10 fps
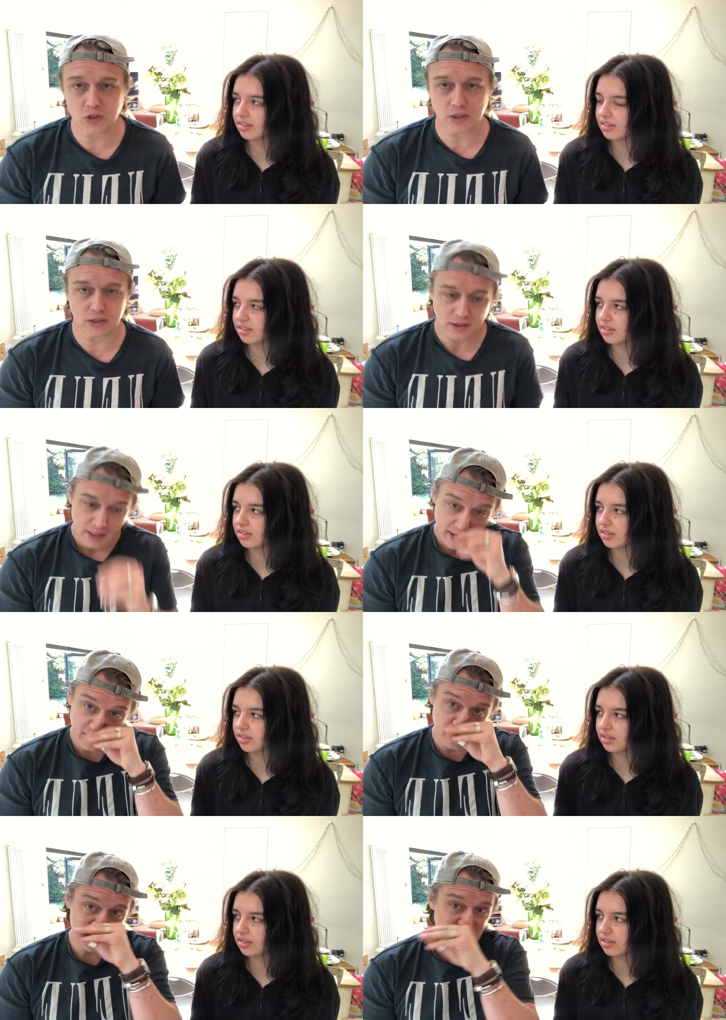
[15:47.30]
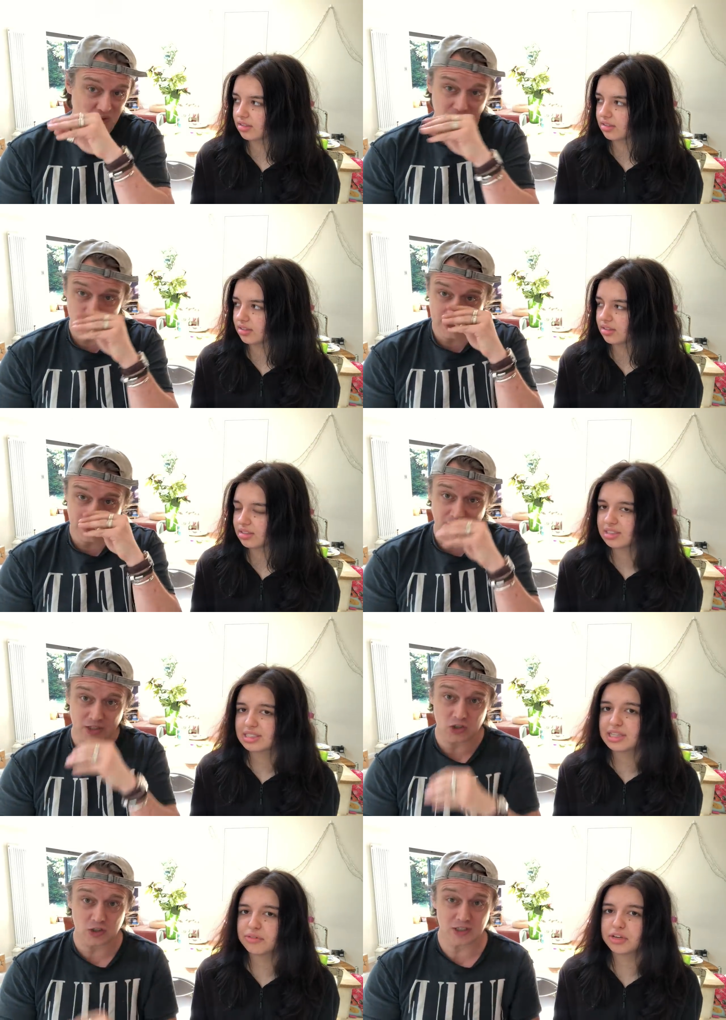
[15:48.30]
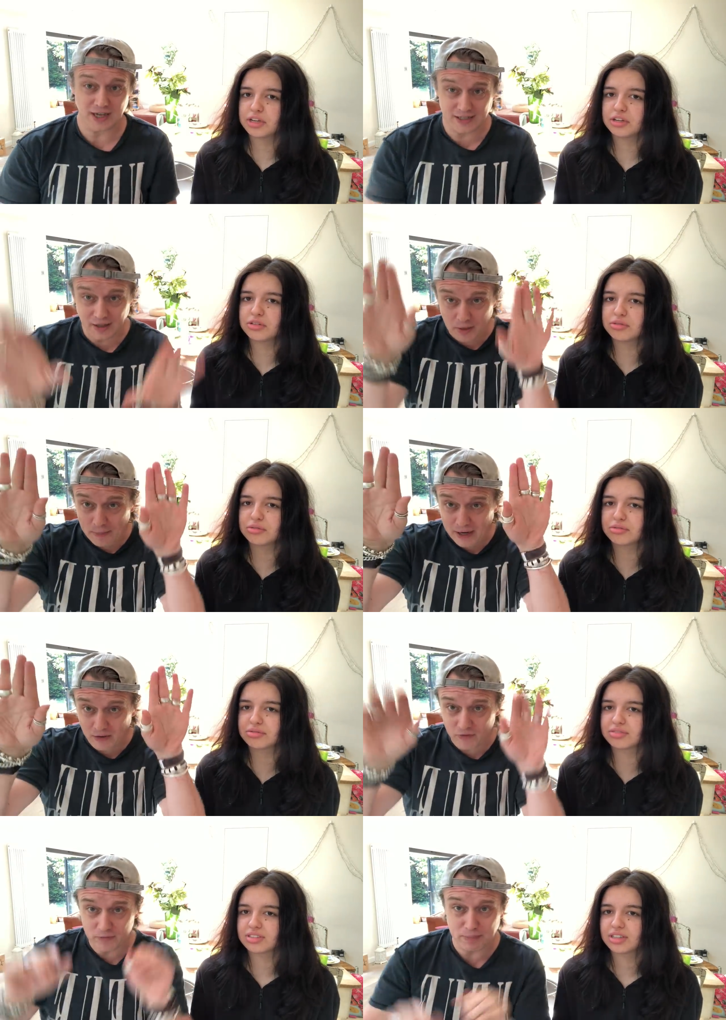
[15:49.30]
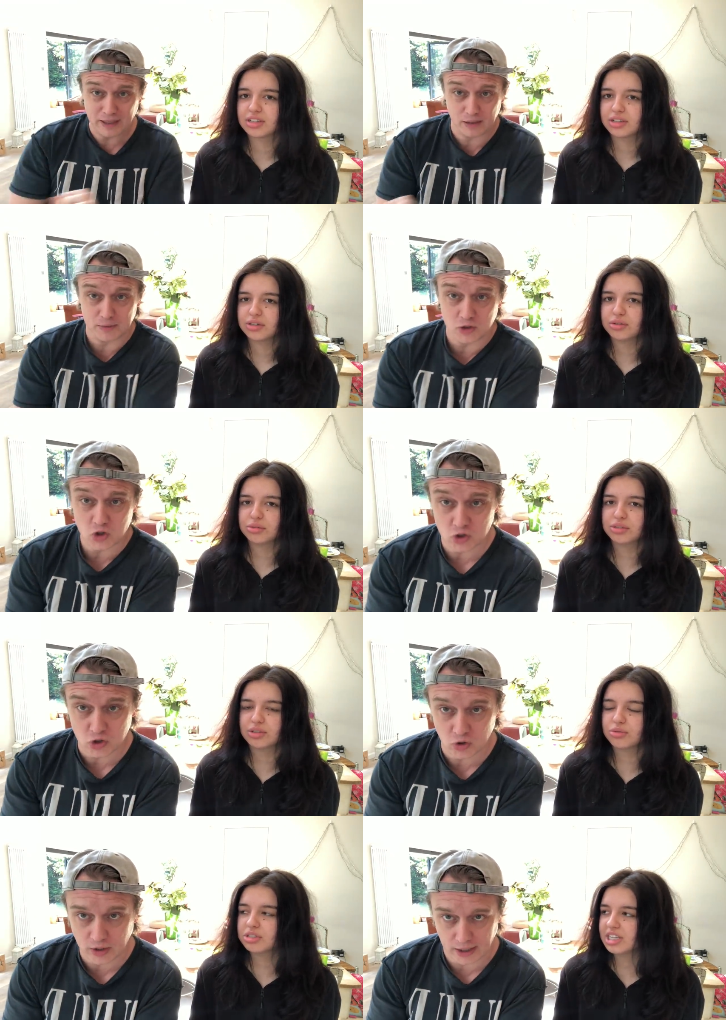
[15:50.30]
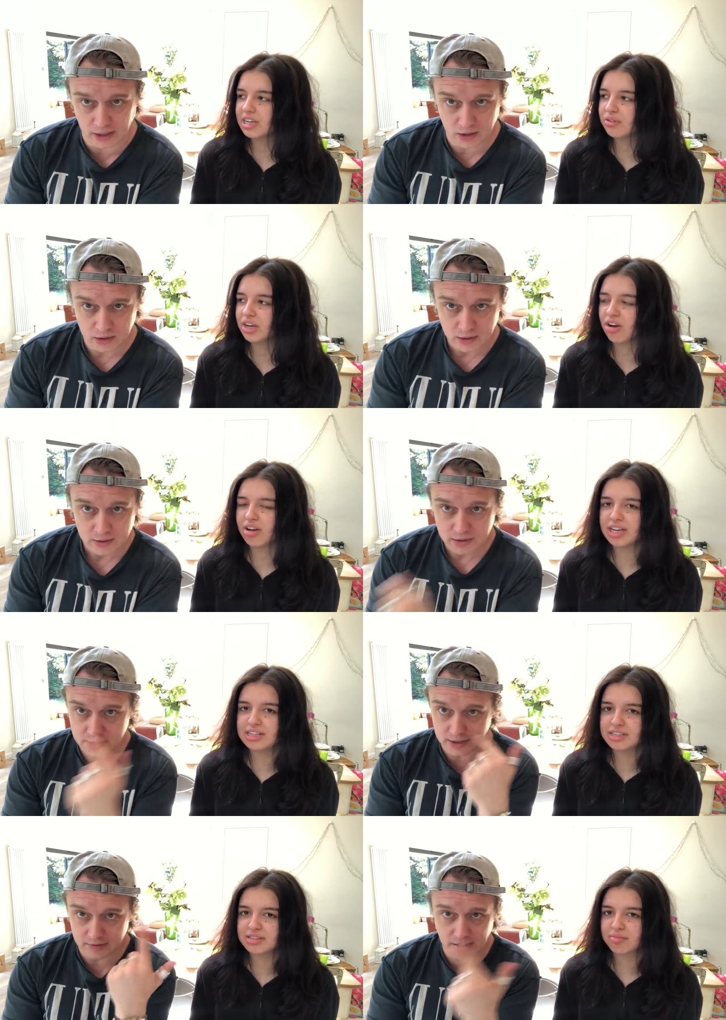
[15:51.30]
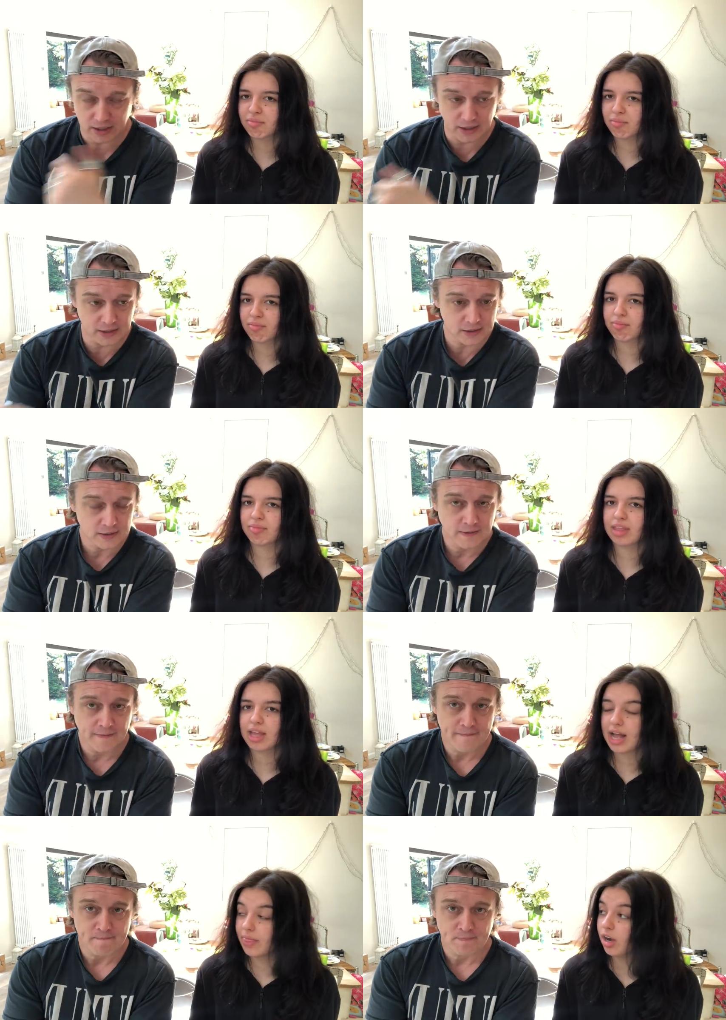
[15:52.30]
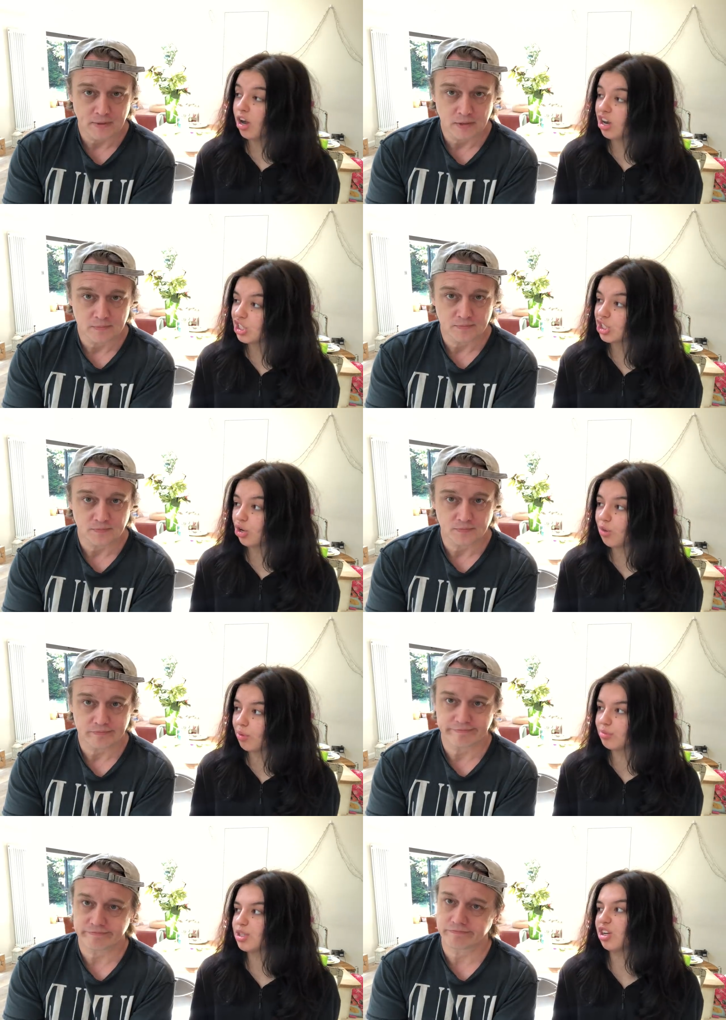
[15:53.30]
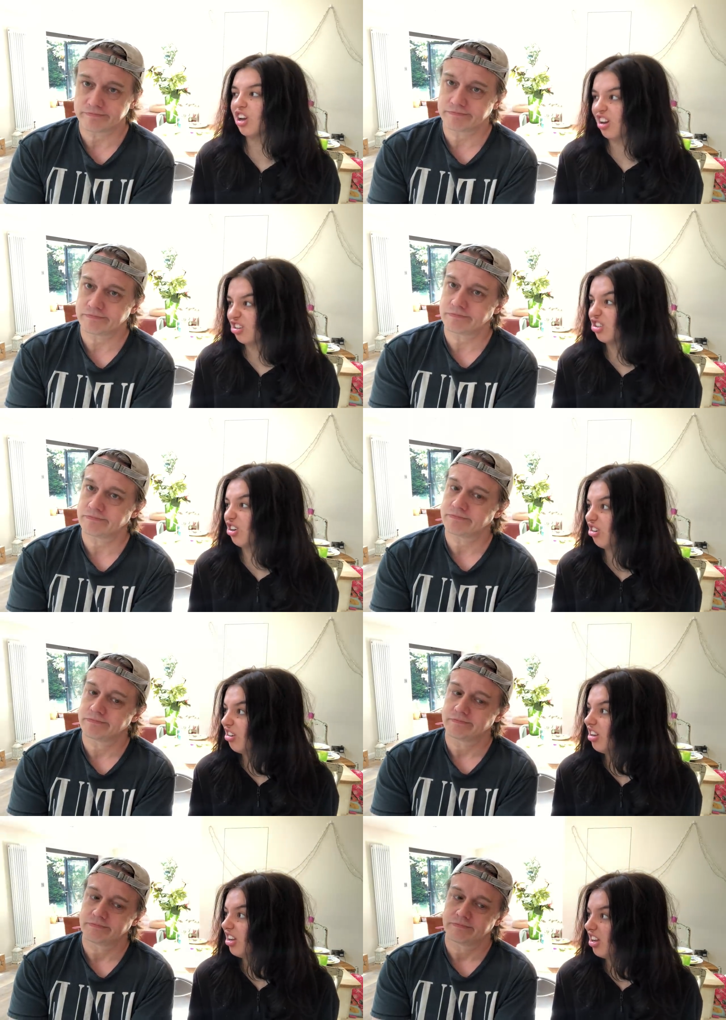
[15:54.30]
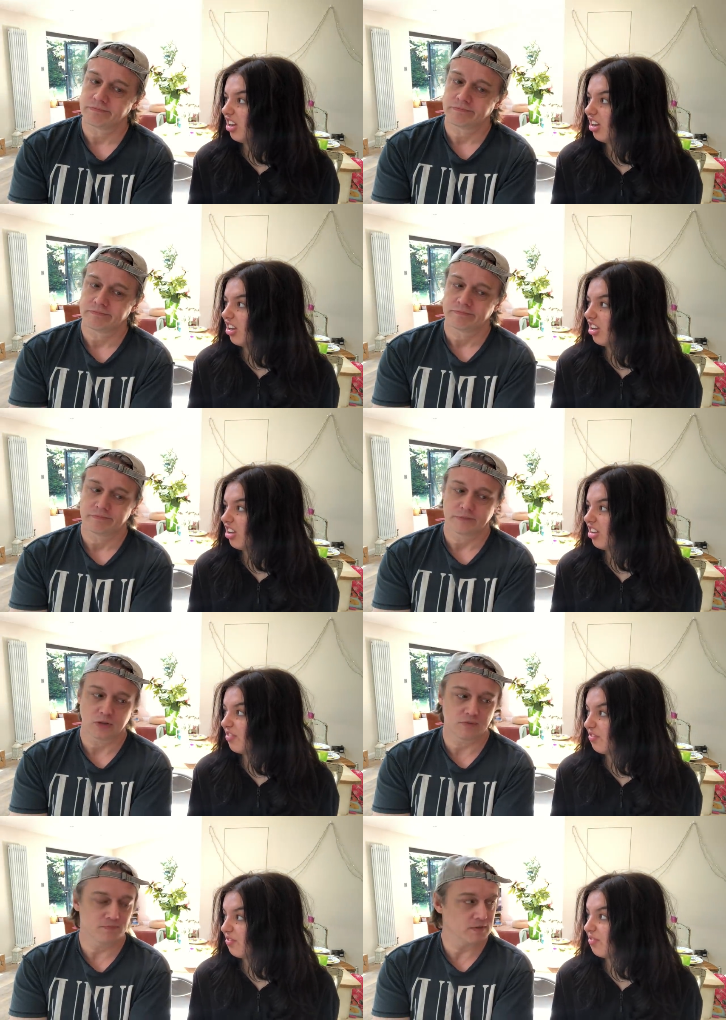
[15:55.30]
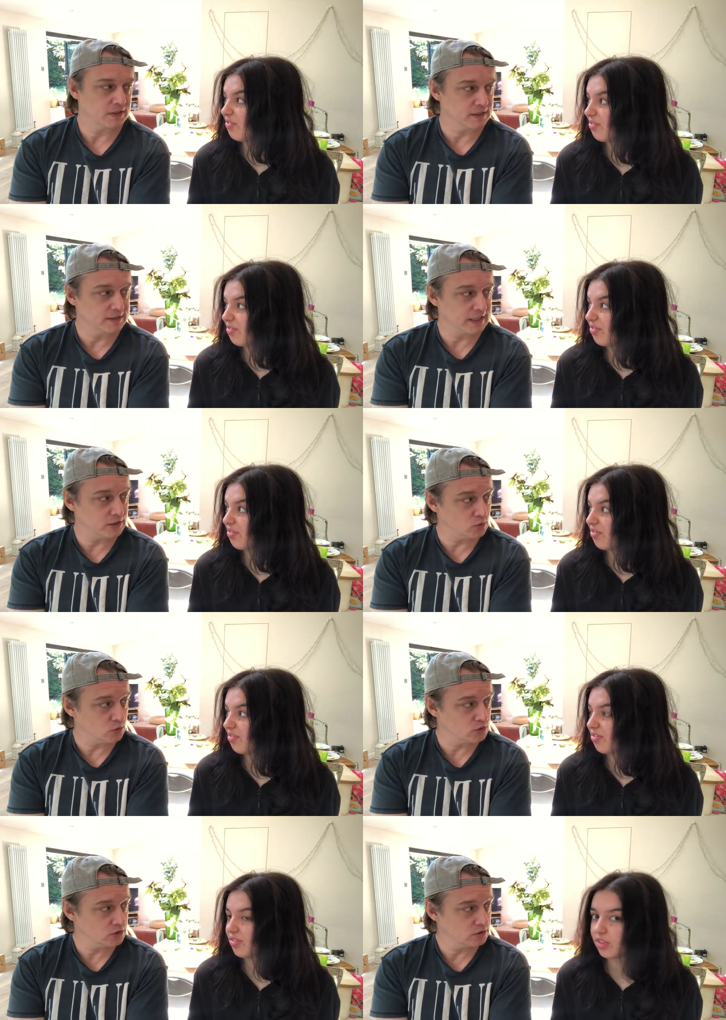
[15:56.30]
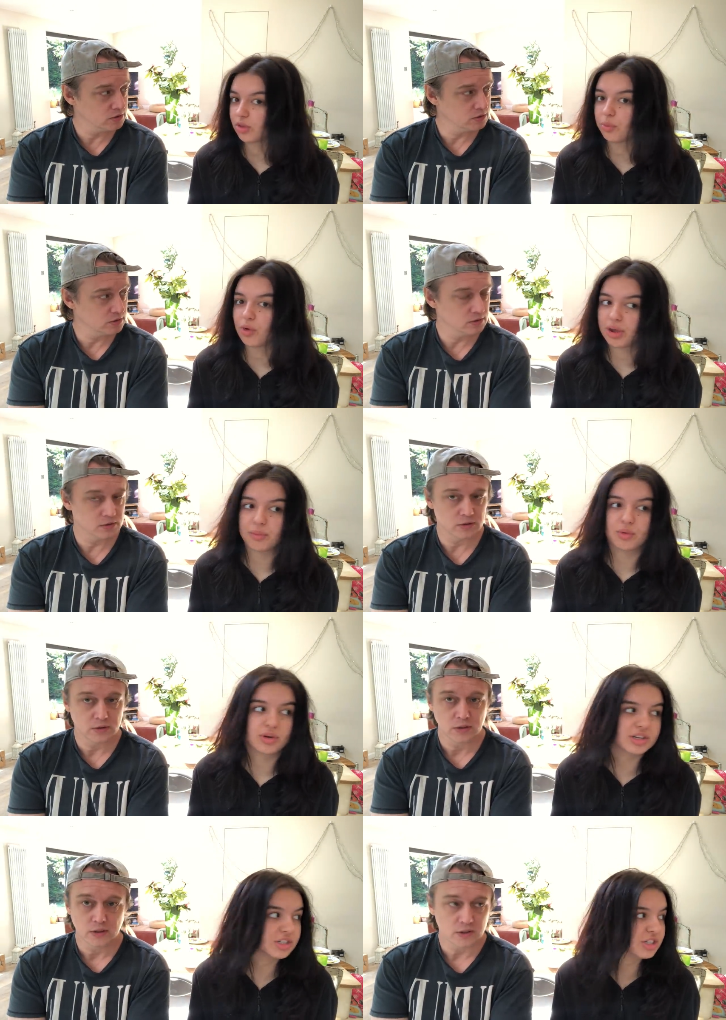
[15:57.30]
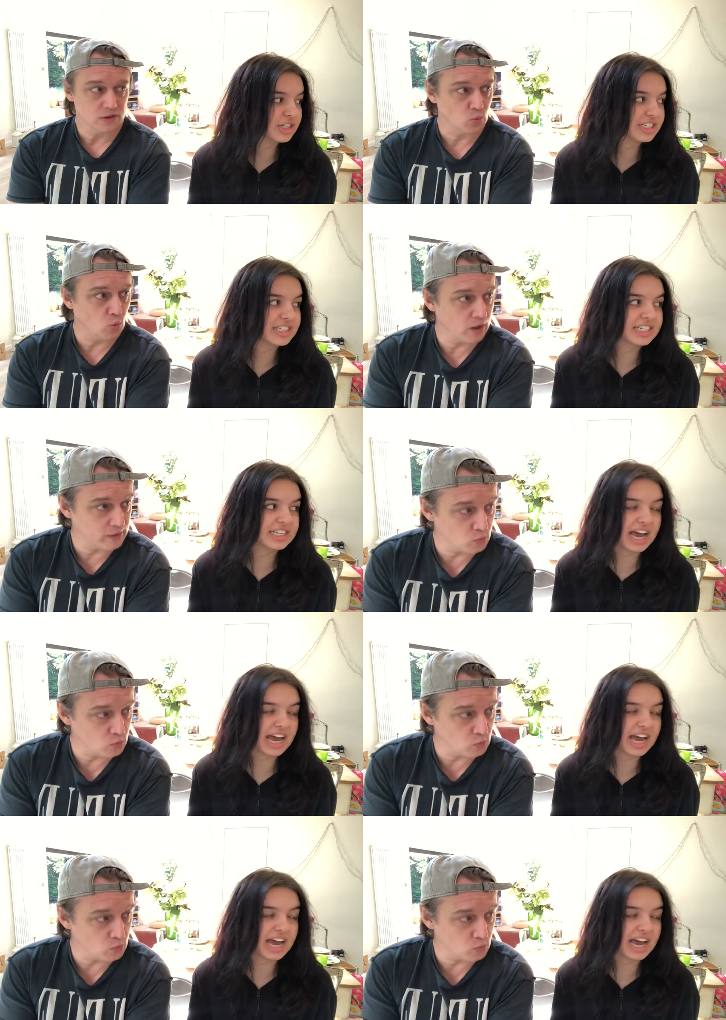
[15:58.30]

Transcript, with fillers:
Speaker 1: Is she going to? And then we saw little Dinklage just standing in the battle for battlements, just looking teary-eyed. Teary-eyed.
Speaker 2: And the last shot. What was the last shot?
Speaker 1: This fucking dead horse.
Speaker 2: The White Walkers just. The White